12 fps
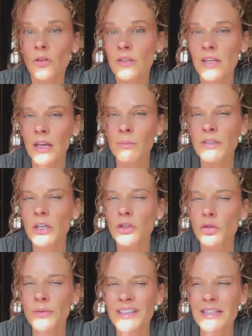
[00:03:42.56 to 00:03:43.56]
So the second
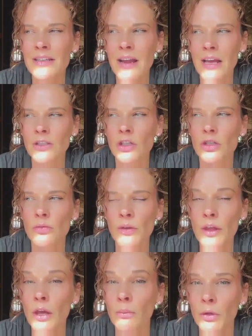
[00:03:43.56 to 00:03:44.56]
potential reason has to do
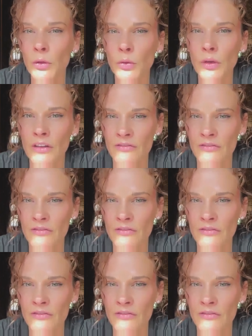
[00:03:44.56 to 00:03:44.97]
with immune